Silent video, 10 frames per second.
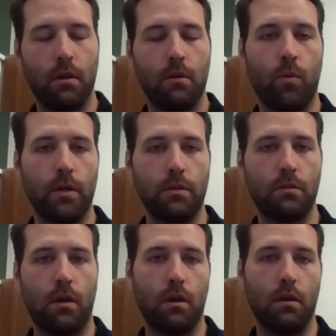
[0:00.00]

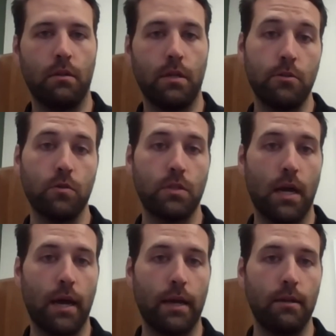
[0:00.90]
whereas on the digital
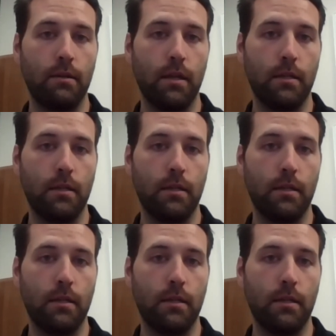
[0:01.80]
side,